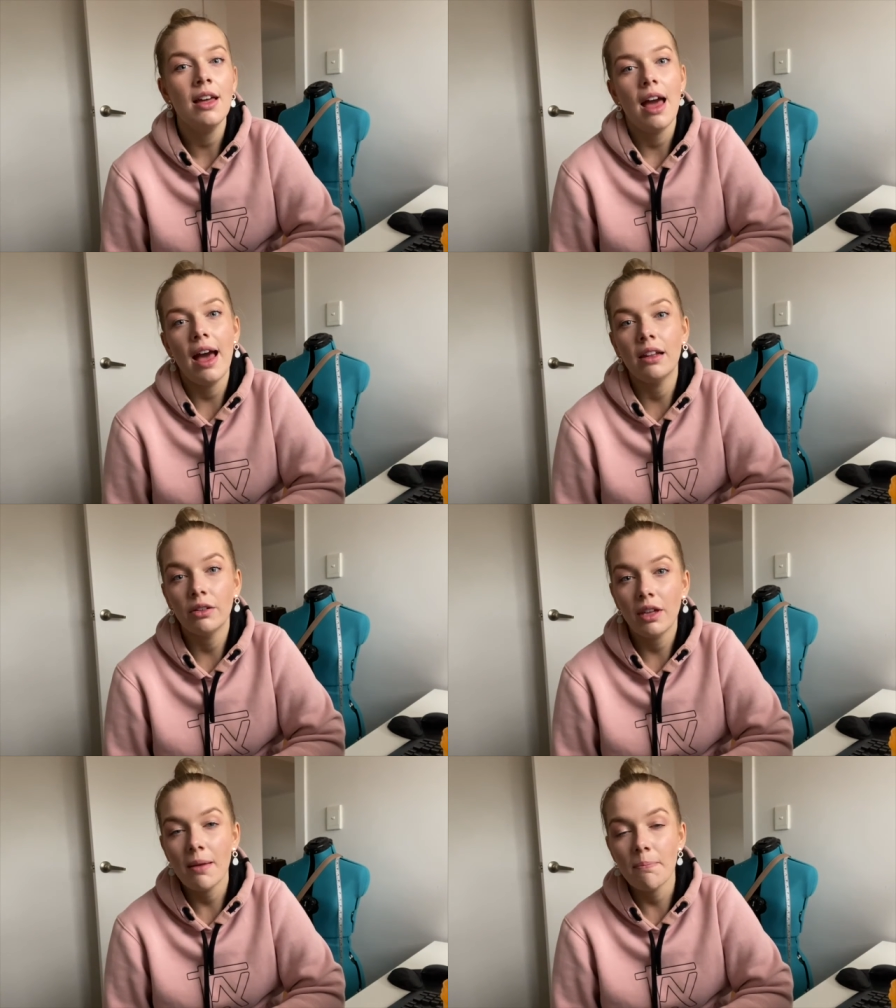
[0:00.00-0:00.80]
and
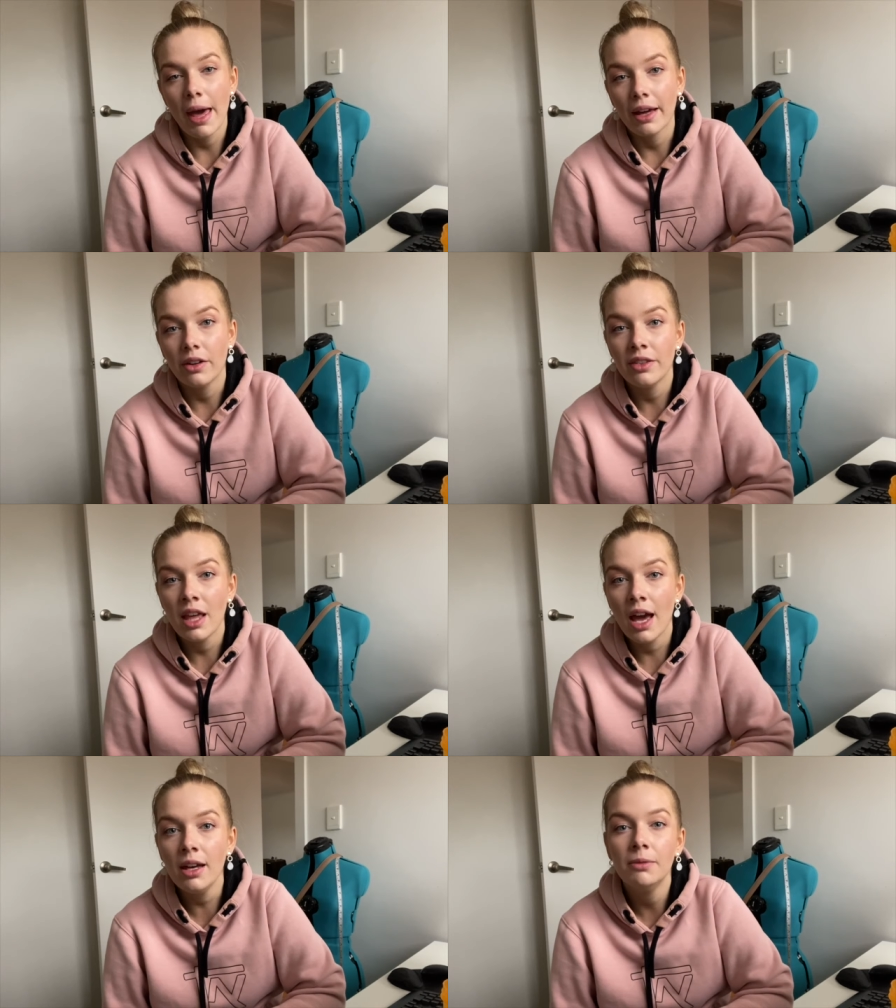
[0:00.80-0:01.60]
looking back on
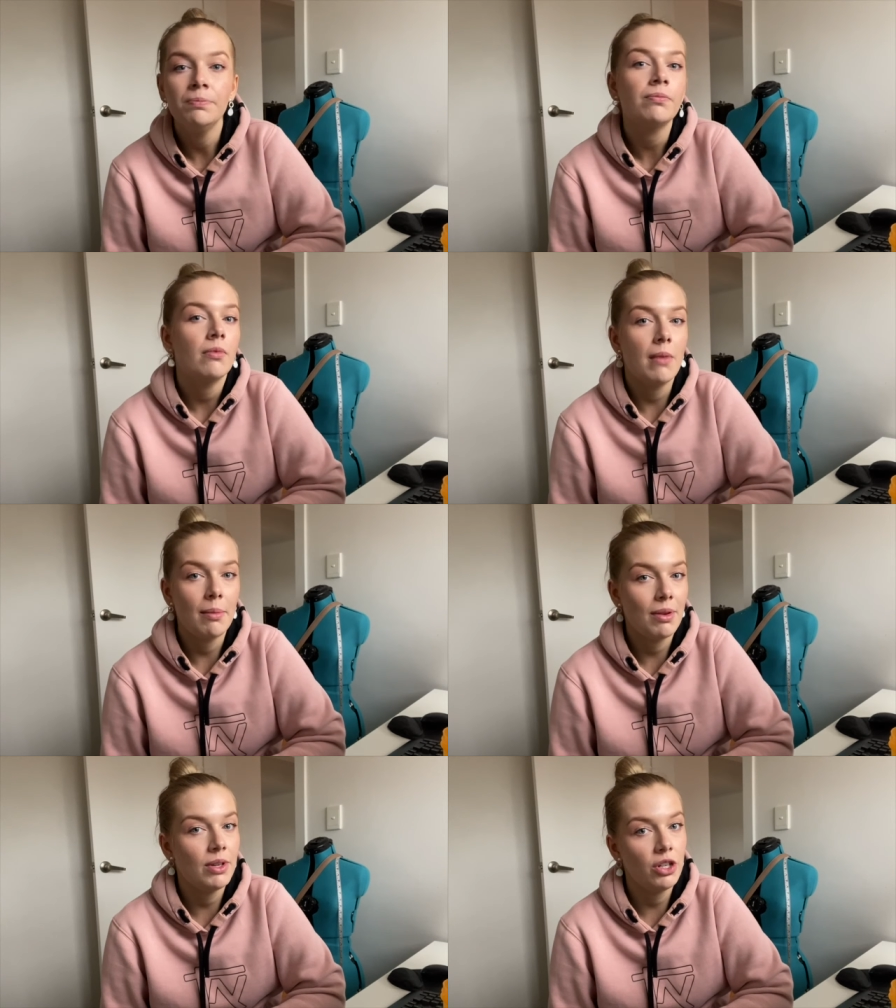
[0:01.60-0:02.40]
that,
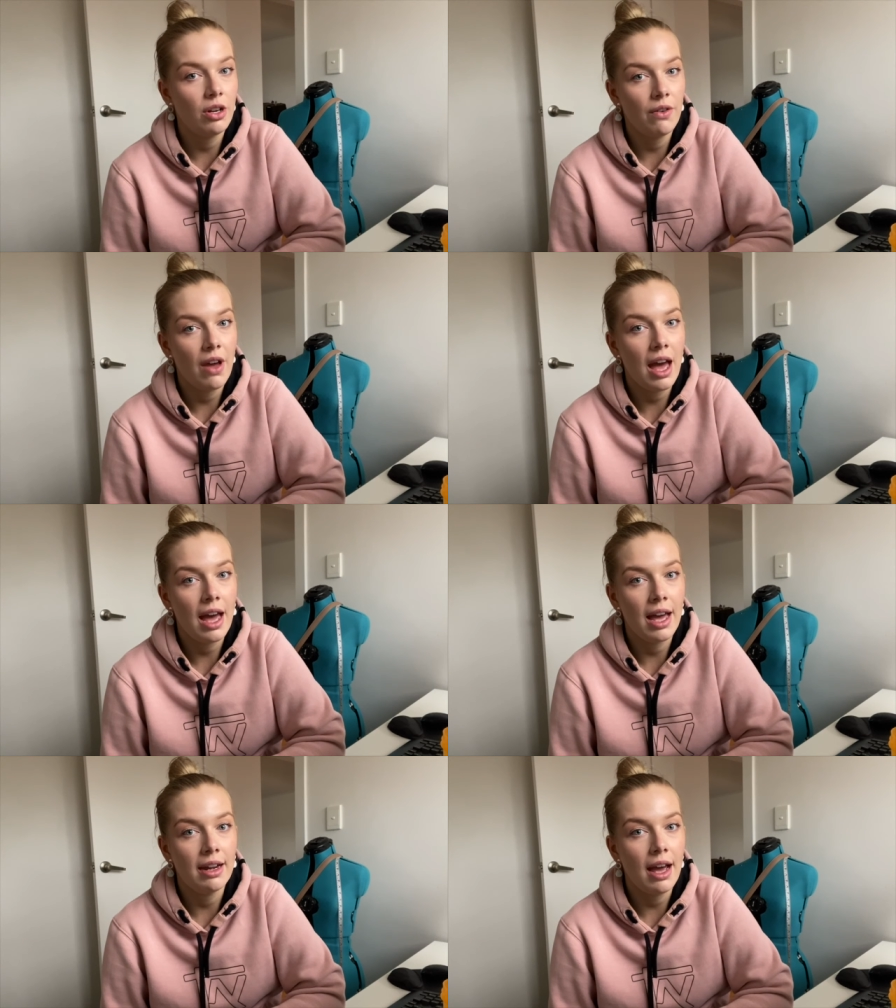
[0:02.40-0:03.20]
maybe we should have
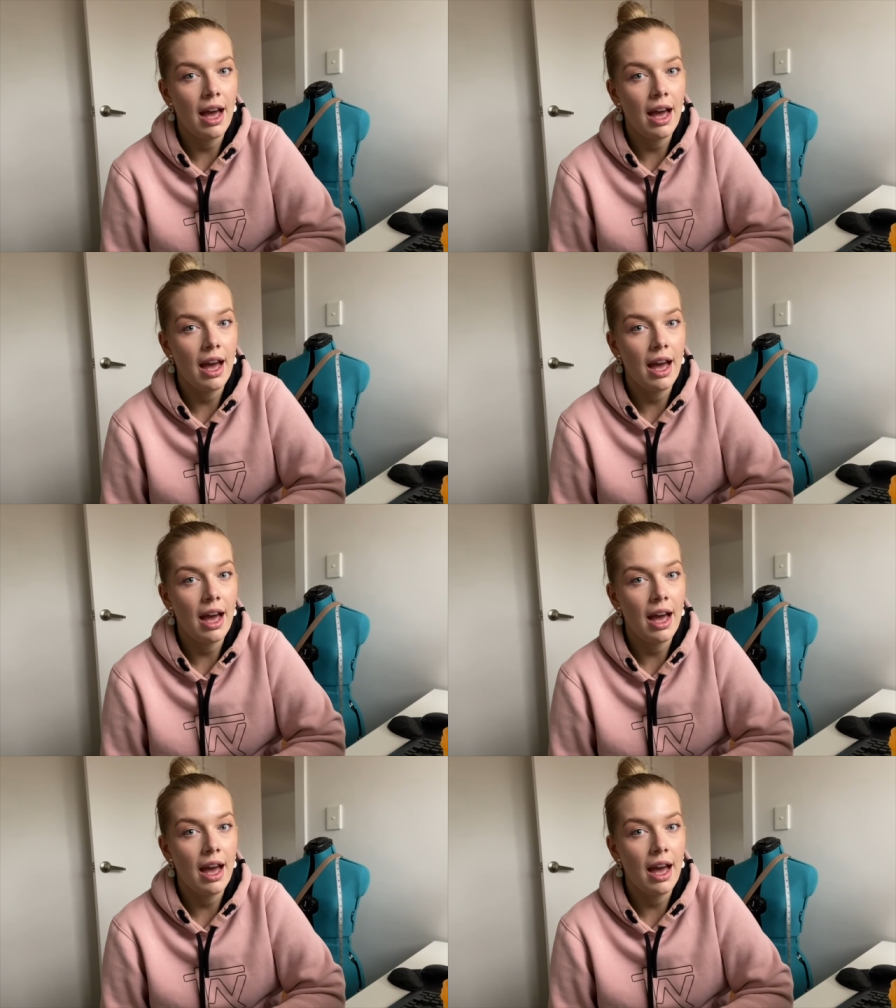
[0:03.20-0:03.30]
had